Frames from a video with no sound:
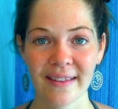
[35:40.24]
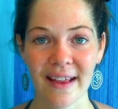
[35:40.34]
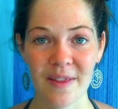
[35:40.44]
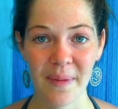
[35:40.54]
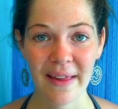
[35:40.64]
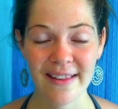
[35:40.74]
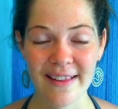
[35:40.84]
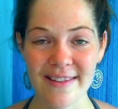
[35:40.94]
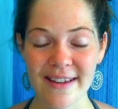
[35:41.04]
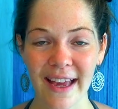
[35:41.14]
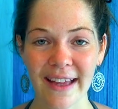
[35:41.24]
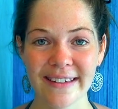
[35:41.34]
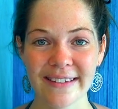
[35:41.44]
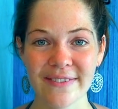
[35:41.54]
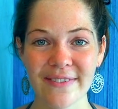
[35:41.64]
as best as you
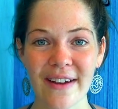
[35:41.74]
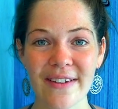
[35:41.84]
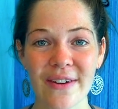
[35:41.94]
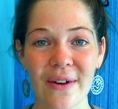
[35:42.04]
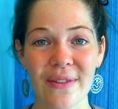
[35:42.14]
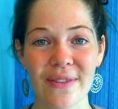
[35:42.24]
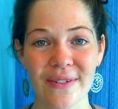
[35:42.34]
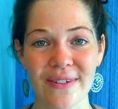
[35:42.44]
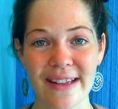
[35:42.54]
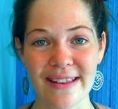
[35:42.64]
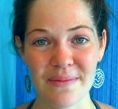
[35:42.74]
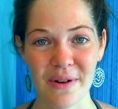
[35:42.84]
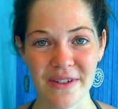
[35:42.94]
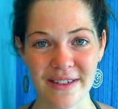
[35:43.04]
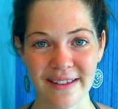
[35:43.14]
can while you go through these
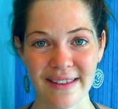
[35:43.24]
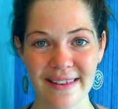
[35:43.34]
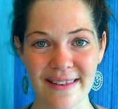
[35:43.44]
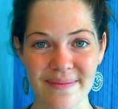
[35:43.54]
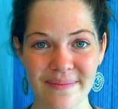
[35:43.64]
emotions.